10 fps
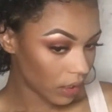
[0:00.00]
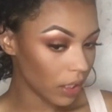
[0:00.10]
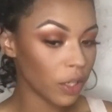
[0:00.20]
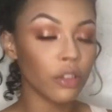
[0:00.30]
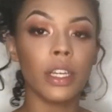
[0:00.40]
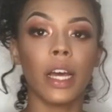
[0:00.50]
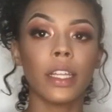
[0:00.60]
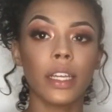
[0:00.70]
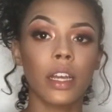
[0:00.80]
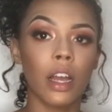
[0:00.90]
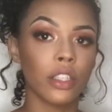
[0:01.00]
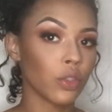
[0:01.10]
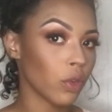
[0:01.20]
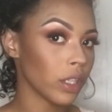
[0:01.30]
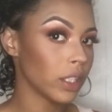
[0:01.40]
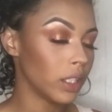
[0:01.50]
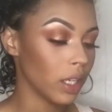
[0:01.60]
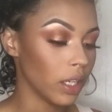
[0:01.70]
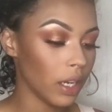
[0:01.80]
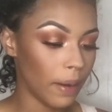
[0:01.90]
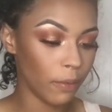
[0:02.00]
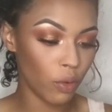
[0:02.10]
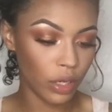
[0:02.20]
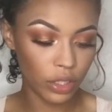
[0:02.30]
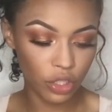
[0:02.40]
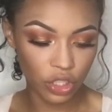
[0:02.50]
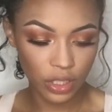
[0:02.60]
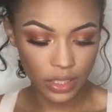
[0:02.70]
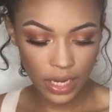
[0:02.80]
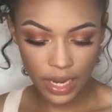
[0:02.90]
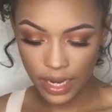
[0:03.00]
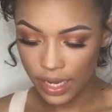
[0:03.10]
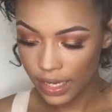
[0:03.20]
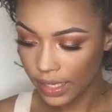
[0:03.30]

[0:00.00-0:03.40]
So now that contour is done, I'm going to just take